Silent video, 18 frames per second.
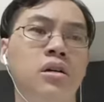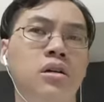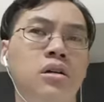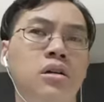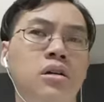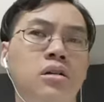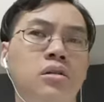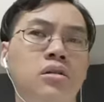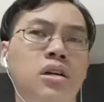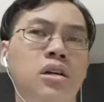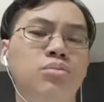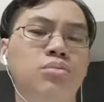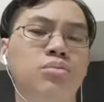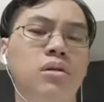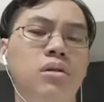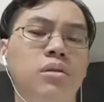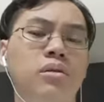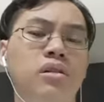that's
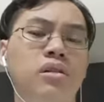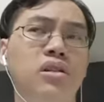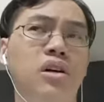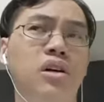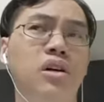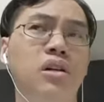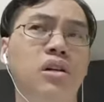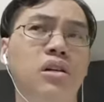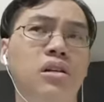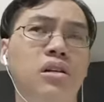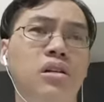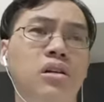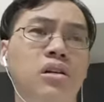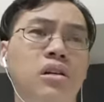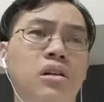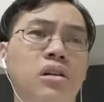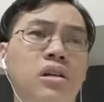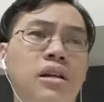probably not not
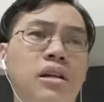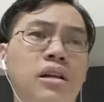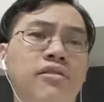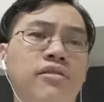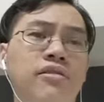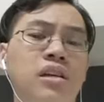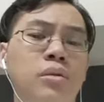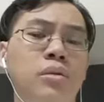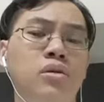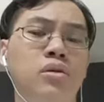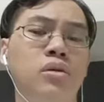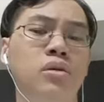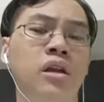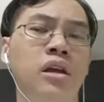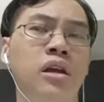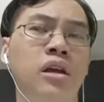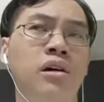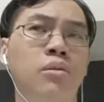enough damage to take
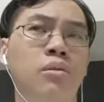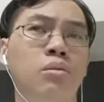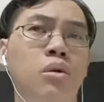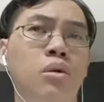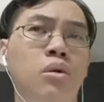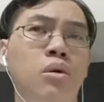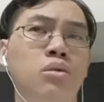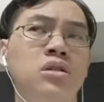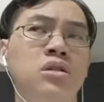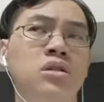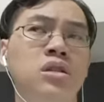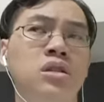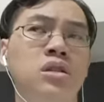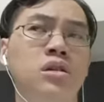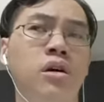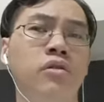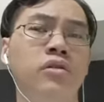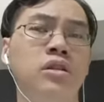out most
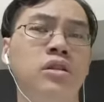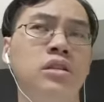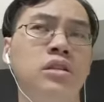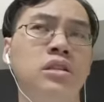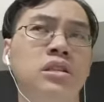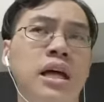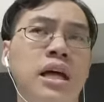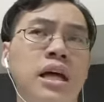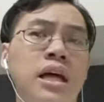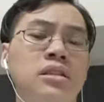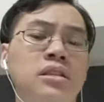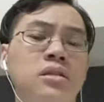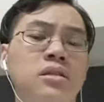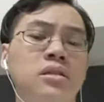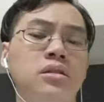of the stats,